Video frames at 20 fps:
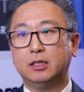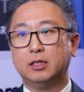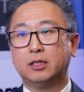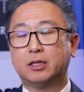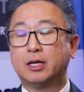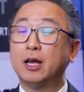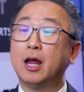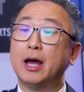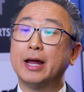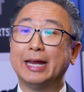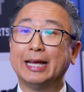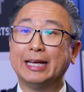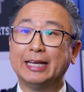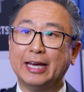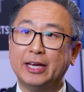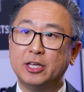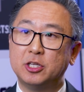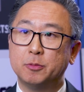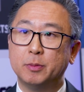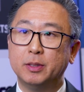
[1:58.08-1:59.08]
client
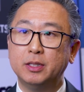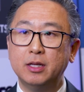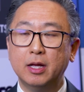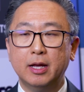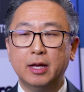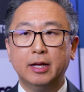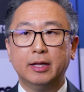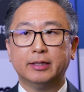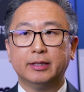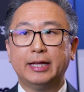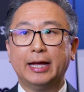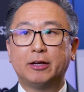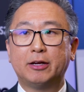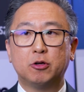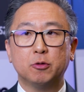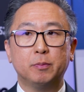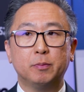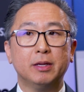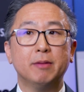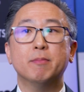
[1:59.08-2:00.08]
engagement, there
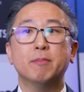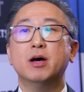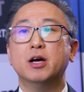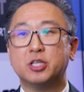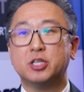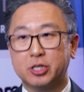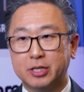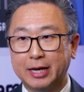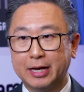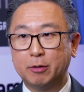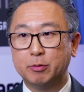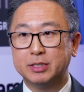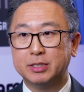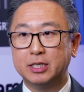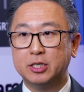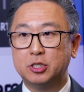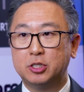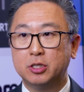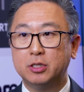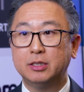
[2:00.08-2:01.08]
could be merger and
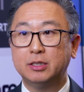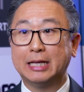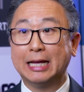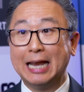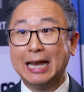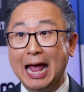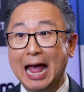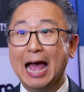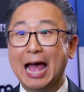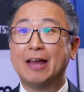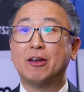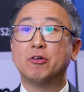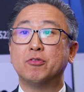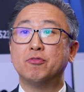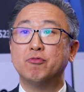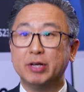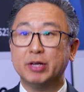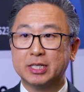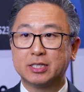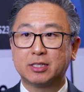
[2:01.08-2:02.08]
acquisition that add
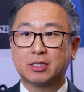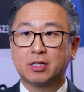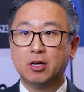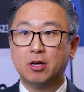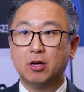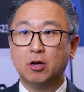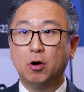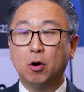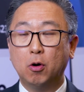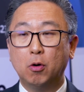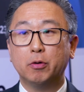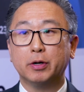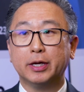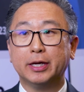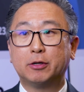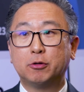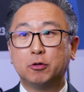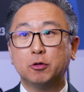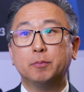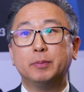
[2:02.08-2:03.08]
risk, or
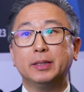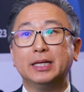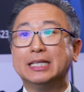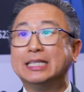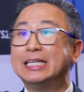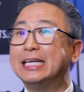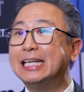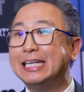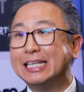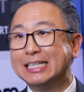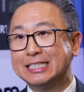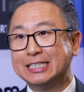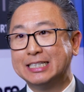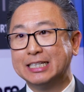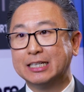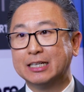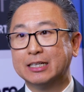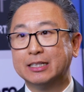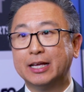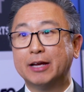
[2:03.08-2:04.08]
it could be
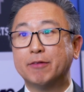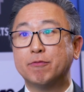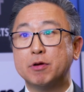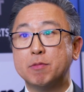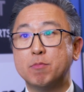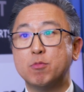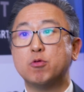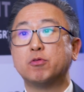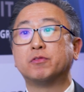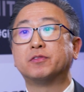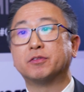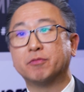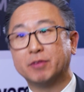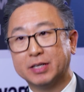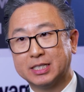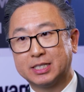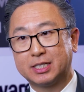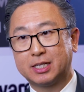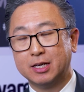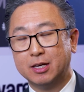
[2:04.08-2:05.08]
delisting that removes
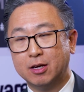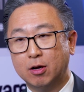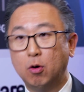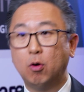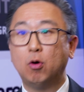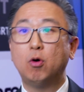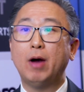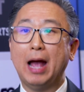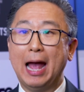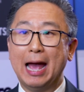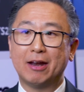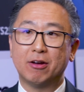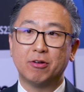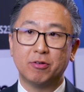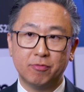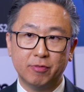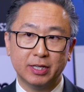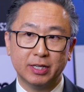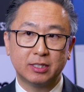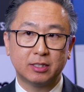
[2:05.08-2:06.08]
risk, or add on
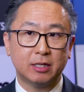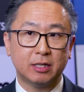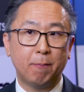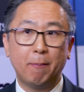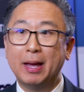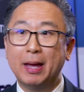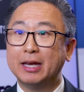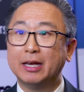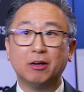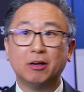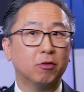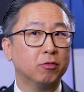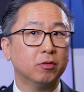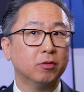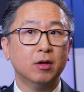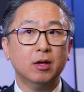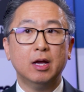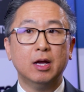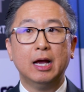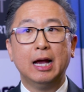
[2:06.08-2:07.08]
risk, depending on
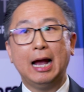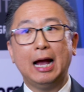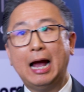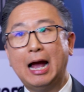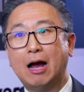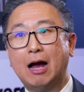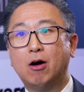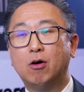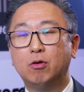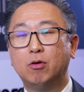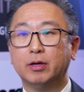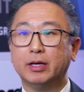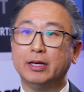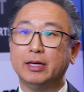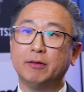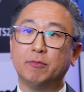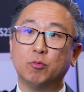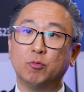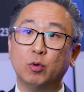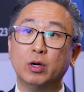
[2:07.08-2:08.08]
how
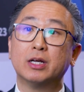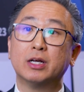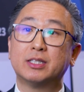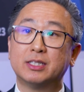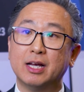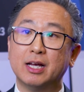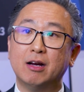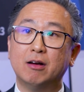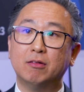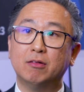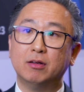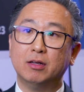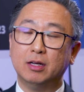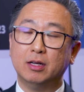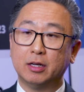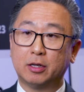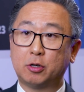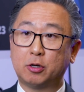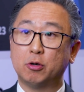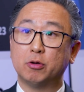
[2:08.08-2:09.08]
it works out
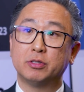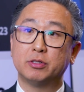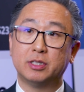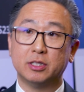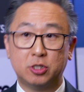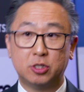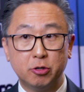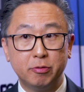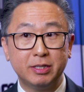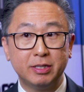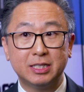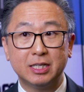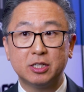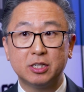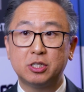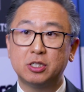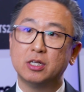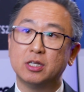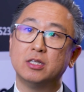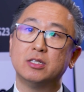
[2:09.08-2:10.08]
across the
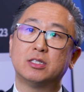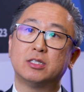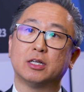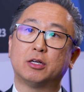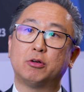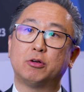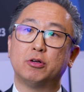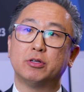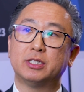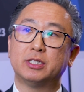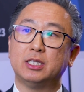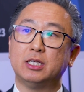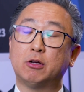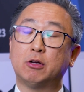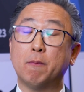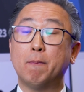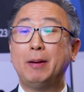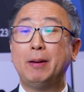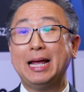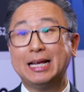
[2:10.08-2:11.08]
jurisdictions, across the
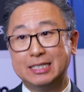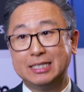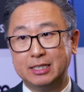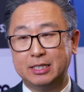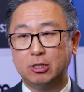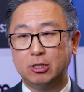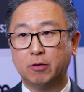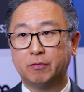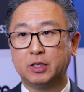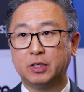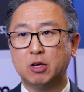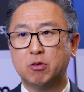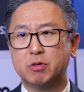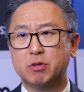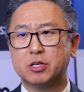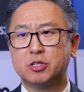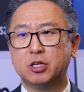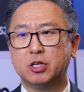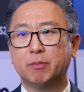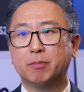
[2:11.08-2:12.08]
complexity of the
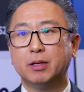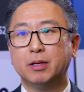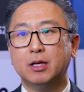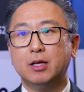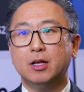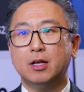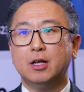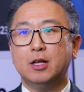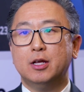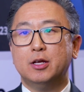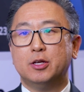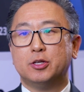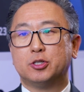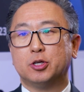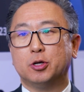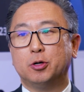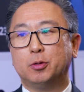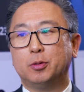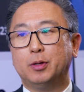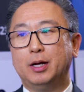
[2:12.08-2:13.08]
ownership.
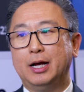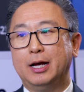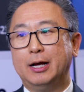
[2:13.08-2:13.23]
So